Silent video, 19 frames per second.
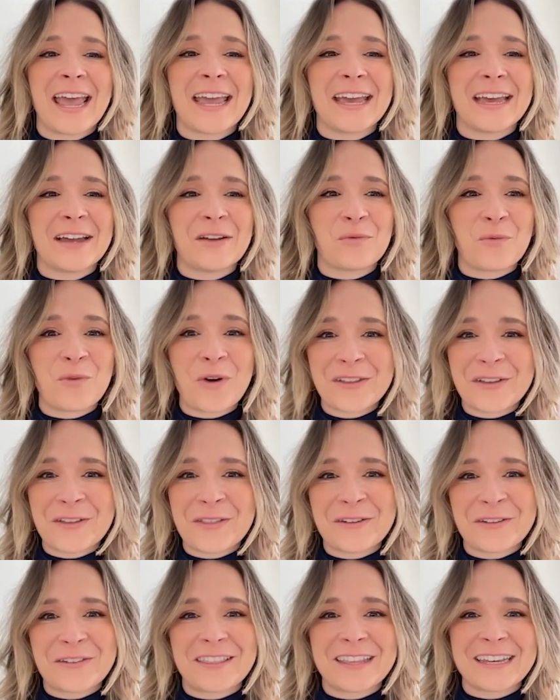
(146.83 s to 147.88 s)
And one of
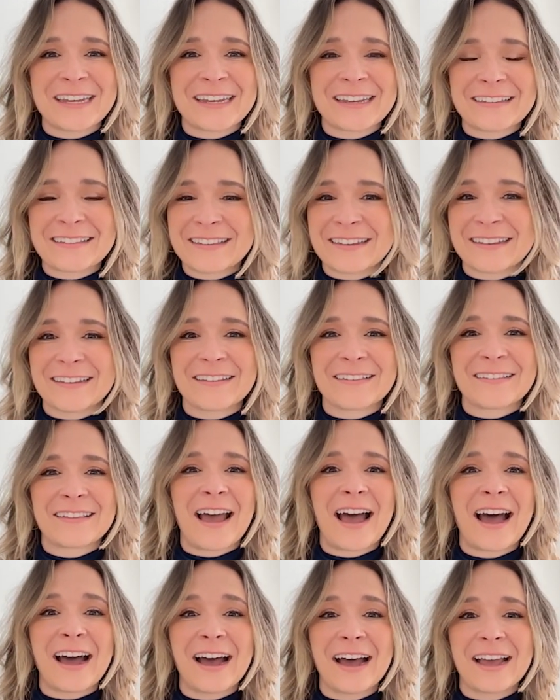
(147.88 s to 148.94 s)
those things is
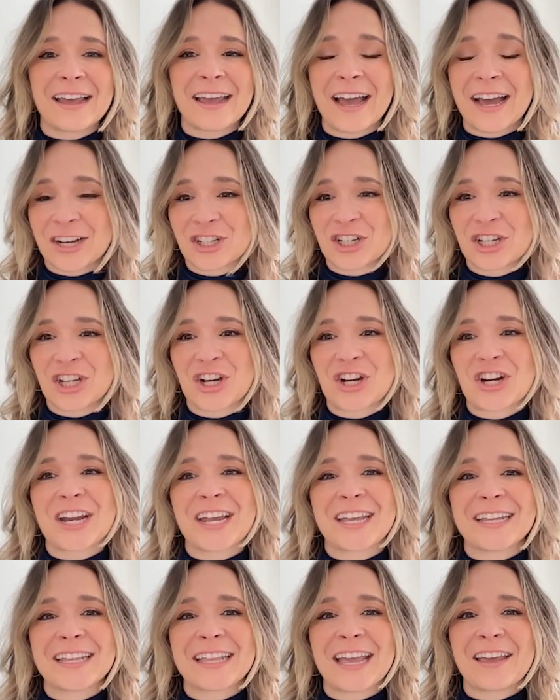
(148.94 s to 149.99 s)
I actually
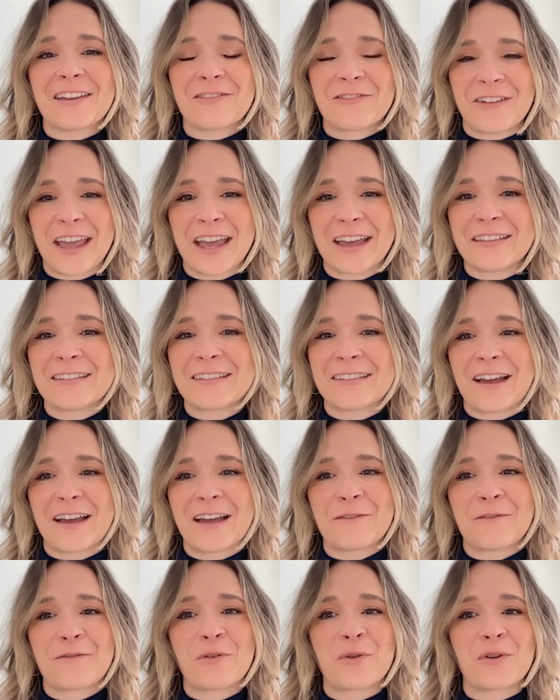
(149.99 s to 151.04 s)
created a fan
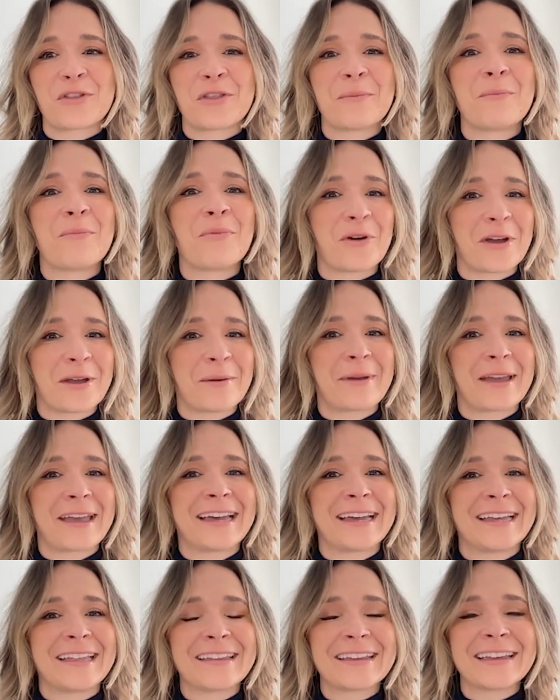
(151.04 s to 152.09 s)
site for the boy
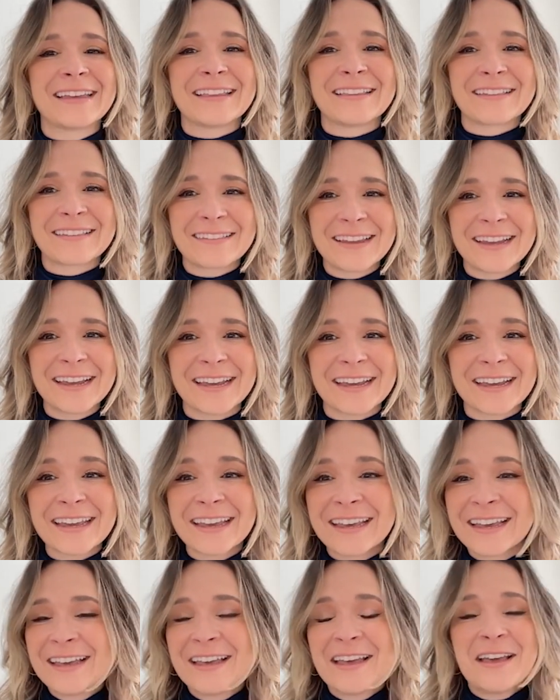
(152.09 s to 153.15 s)
band NSync